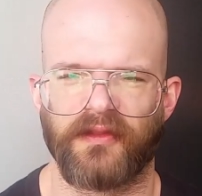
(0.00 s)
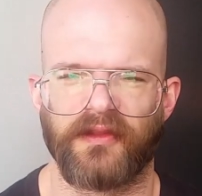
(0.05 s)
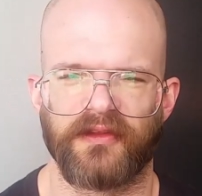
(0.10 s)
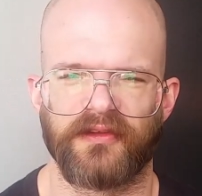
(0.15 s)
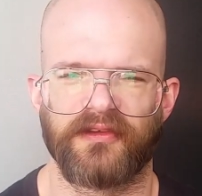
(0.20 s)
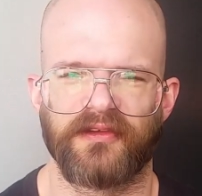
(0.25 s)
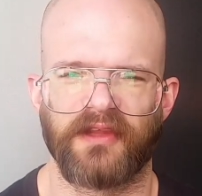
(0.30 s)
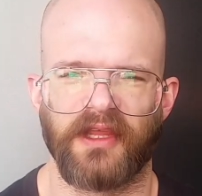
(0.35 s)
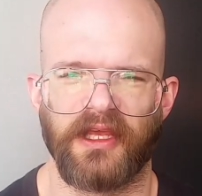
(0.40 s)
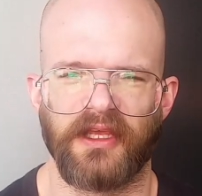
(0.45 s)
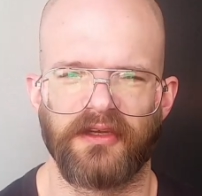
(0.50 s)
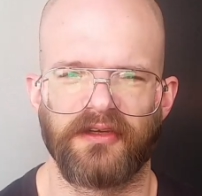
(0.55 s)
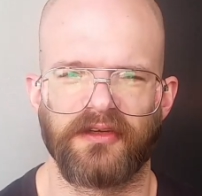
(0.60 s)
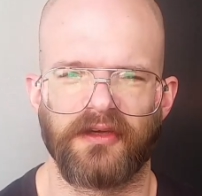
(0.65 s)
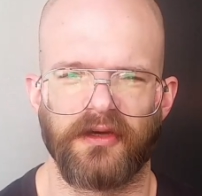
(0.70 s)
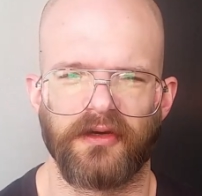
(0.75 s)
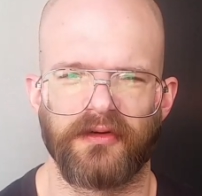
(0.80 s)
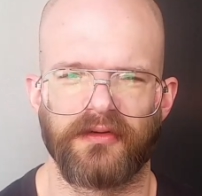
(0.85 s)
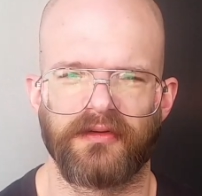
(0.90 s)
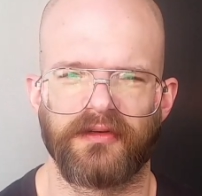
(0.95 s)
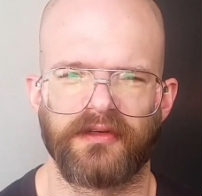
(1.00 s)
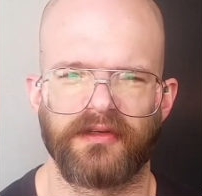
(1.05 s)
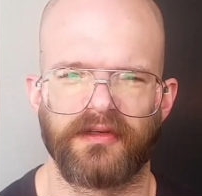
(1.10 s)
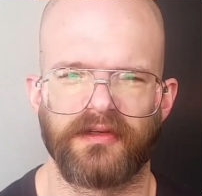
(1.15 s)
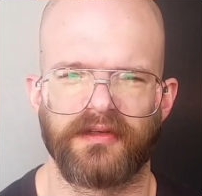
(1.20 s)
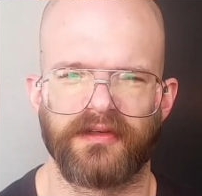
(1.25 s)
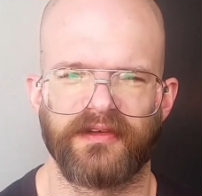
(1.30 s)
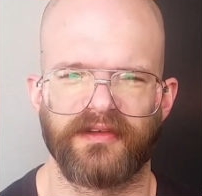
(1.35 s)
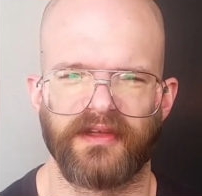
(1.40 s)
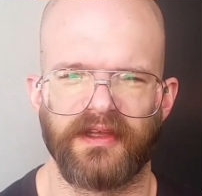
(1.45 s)
The
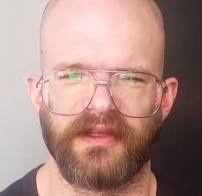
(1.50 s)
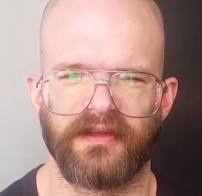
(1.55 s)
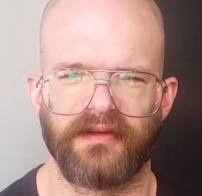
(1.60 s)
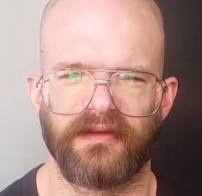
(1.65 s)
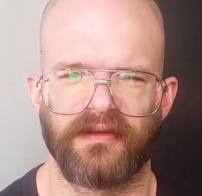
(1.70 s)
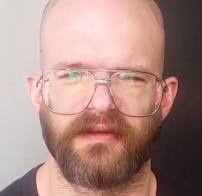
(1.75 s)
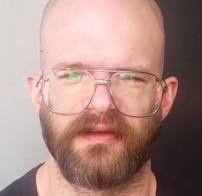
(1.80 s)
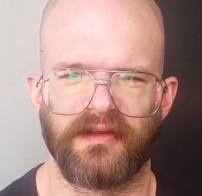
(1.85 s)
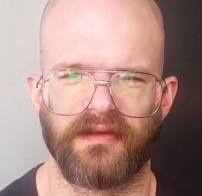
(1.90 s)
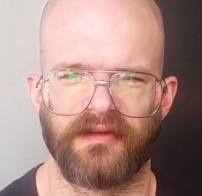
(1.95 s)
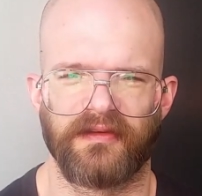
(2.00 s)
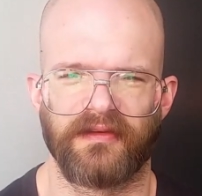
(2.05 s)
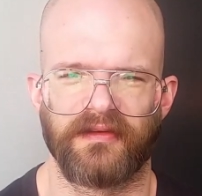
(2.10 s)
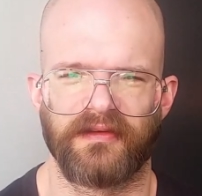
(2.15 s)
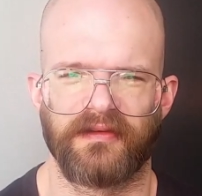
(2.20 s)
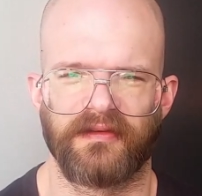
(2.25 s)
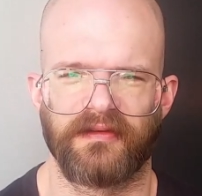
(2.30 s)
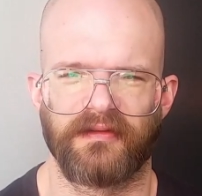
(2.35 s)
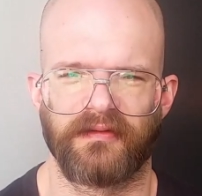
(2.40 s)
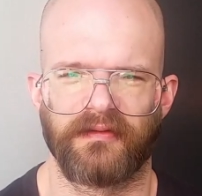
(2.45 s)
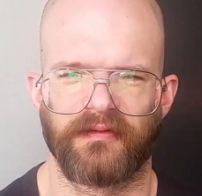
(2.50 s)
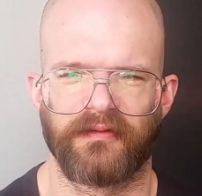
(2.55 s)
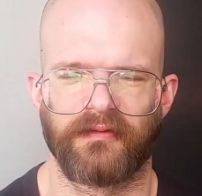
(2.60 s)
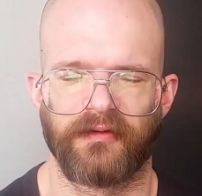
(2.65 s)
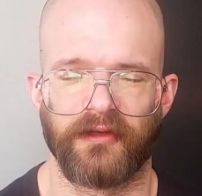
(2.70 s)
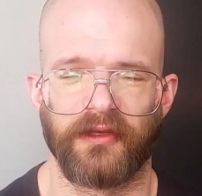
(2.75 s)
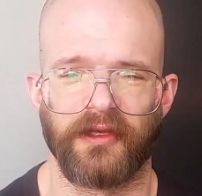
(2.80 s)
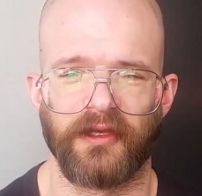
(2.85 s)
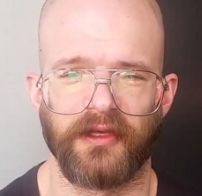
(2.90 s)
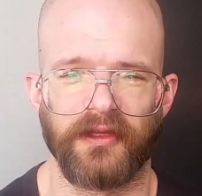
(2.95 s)
Stagecoach scent is a
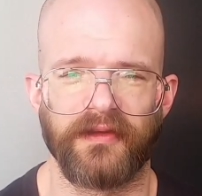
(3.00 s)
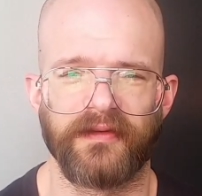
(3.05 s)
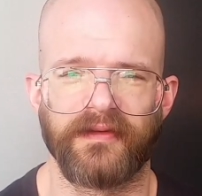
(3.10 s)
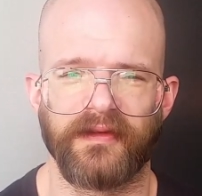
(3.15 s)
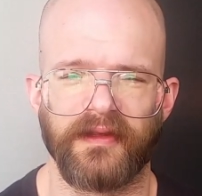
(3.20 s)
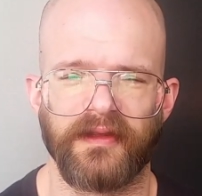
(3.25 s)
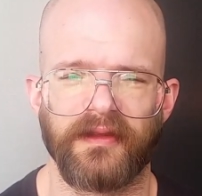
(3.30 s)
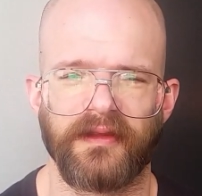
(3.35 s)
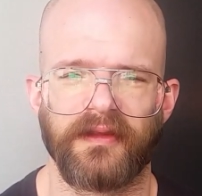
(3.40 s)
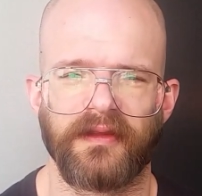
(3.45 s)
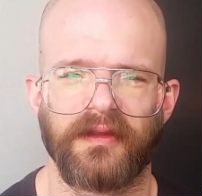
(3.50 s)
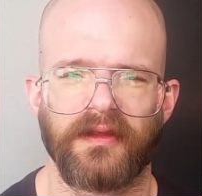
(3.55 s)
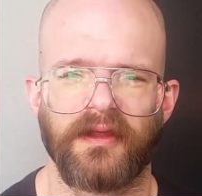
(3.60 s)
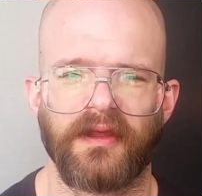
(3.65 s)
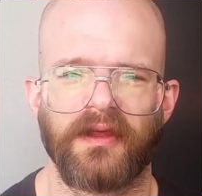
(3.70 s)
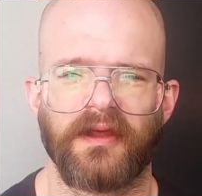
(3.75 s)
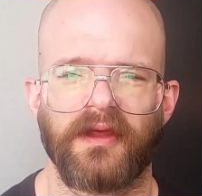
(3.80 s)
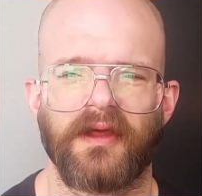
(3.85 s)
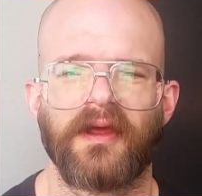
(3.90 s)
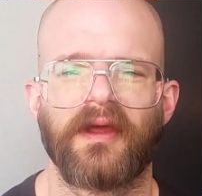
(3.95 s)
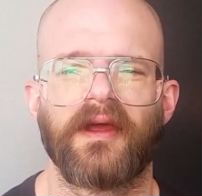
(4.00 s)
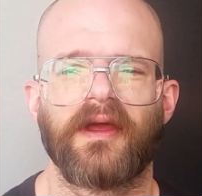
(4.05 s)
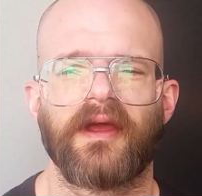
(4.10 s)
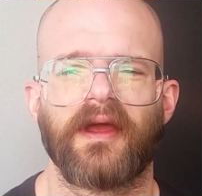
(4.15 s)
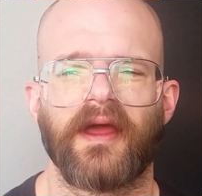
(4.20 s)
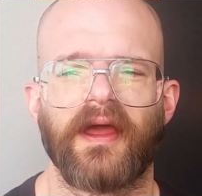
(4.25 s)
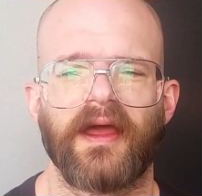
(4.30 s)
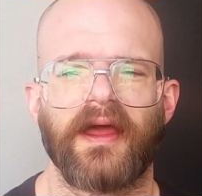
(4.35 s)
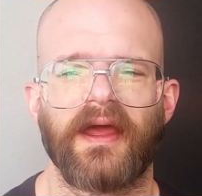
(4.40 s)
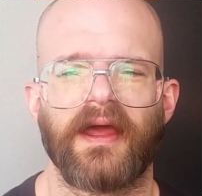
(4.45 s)
really good scent.
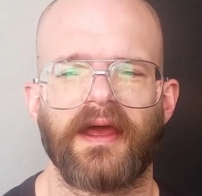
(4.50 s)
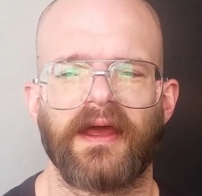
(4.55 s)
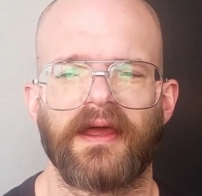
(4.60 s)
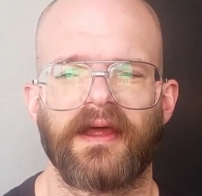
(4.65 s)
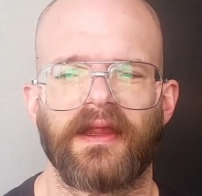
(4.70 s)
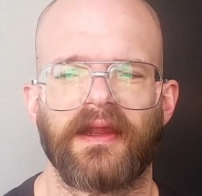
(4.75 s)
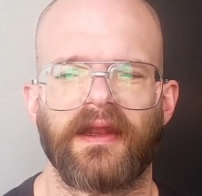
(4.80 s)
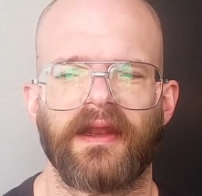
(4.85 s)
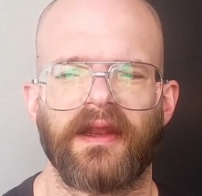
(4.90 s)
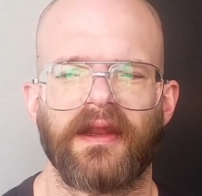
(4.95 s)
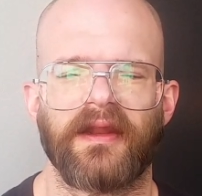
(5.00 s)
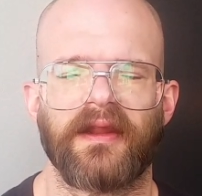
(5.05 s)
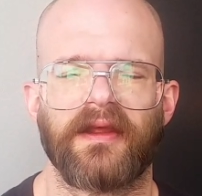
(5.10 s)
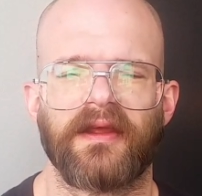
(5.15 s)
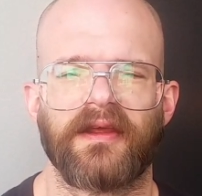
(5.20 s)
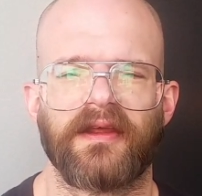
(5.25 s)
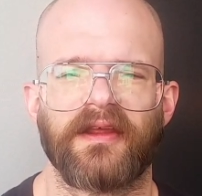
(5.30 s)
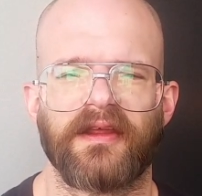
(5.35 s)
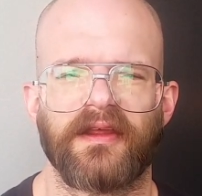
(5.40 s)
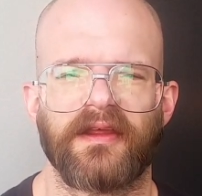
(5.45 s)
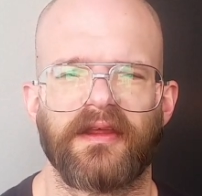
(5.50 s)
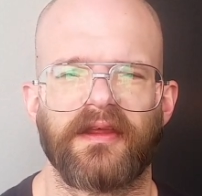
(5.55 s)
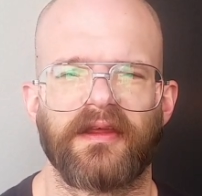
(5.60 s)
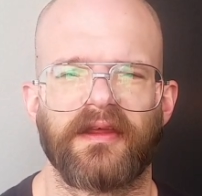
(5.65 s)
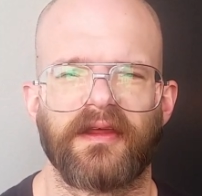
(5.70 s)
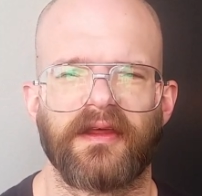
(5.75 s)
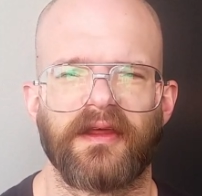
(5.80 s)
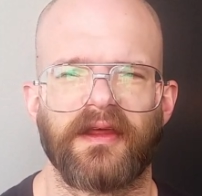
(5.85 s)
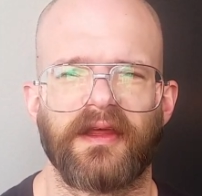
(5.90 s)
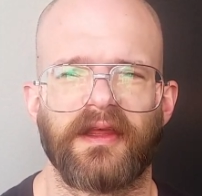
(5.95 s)
and
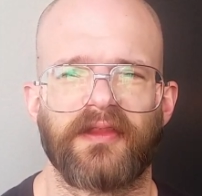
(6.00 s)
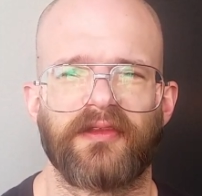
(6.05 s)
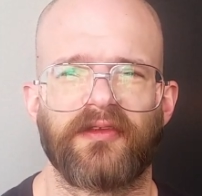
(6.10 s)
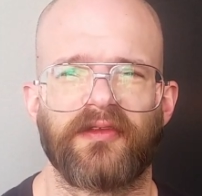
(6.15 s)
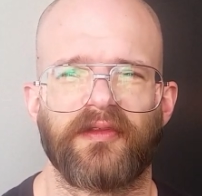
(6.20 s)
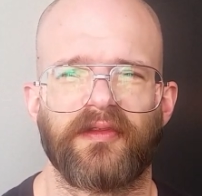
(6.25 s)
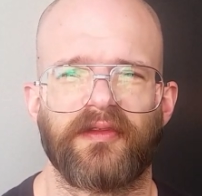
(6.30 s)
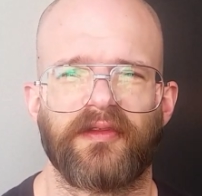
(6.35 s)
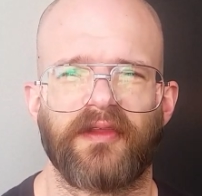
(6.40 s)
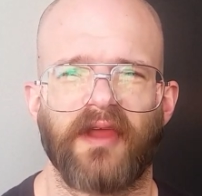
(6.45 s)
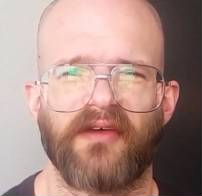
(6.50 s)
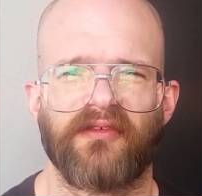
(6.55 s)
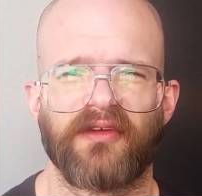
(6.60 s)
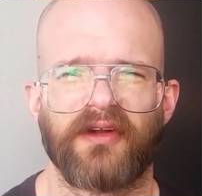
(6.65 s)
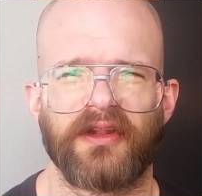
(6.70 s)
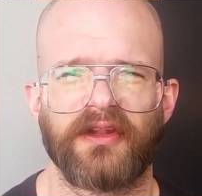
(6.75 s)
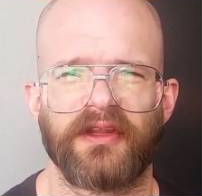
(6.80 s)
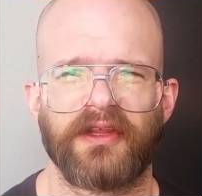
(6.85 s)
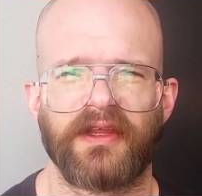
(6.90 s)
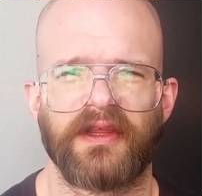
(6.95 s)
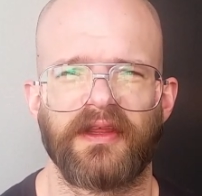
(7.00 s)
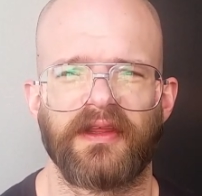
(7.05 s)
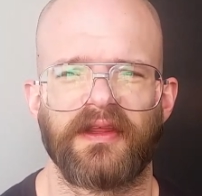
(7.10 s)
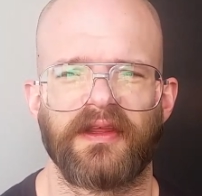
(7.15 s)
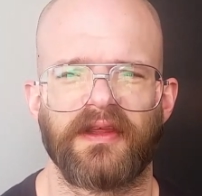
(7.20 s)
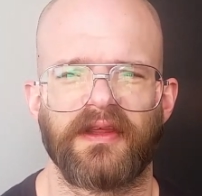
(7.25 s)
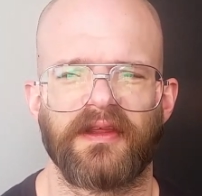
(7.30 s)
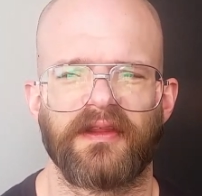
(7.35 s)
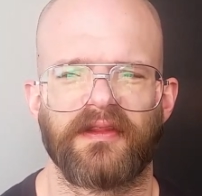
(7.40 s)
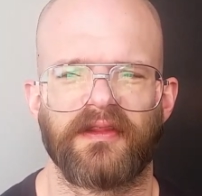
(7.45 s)
it's
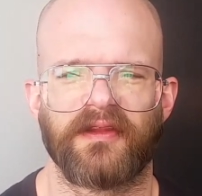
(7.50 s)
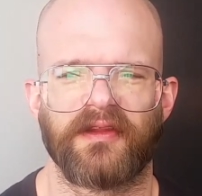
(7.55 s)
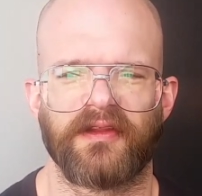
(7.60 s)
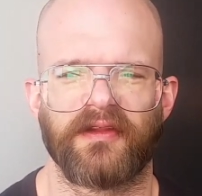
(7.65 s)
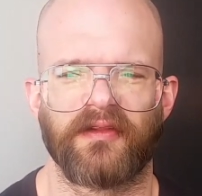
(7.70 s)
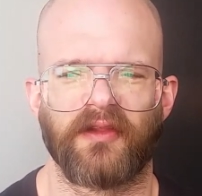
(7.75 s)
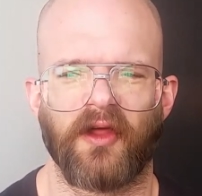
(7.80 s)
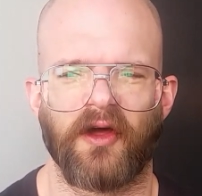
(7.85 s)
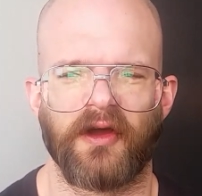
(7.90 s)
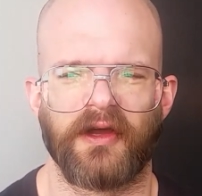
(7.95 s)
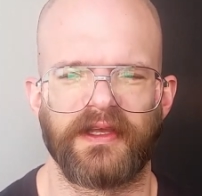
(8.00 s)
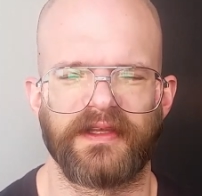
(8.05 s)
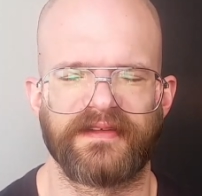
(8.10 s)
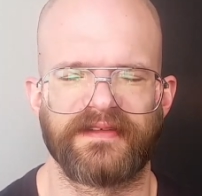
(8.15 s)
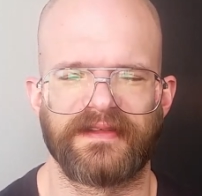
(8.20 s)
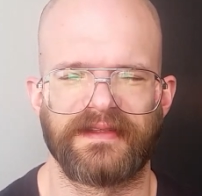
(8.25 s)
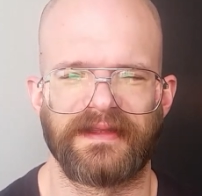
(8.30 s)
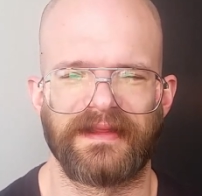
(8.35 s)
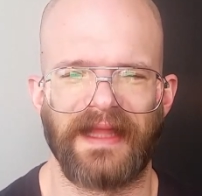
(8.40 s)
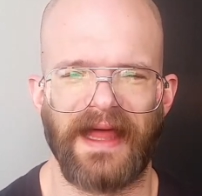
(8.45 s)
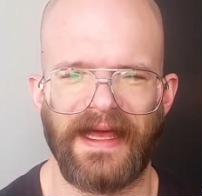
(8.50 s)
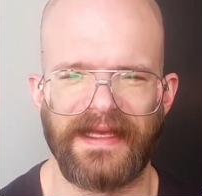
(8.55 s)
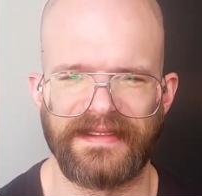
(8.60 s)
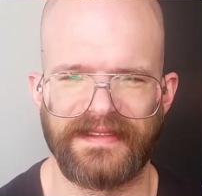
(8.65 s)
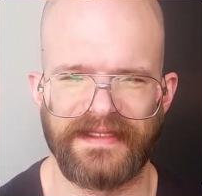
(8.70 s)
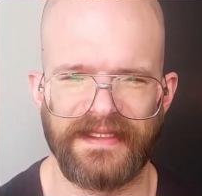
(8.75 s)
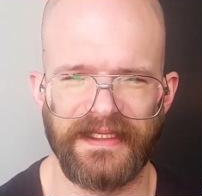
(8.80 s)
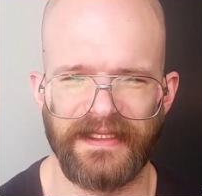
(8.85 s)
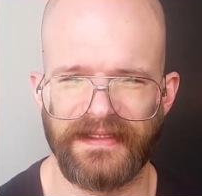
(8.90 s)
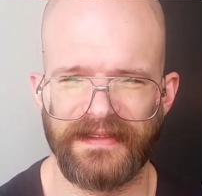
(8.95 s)
definitely the longest
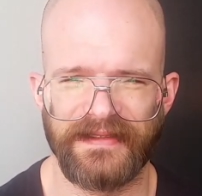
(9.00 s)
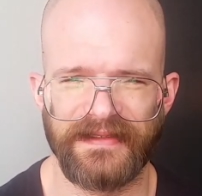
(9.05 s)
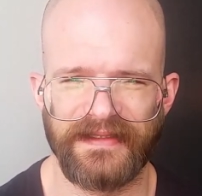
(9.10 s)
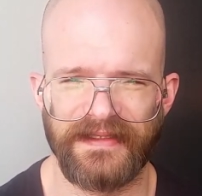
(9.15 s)
lasting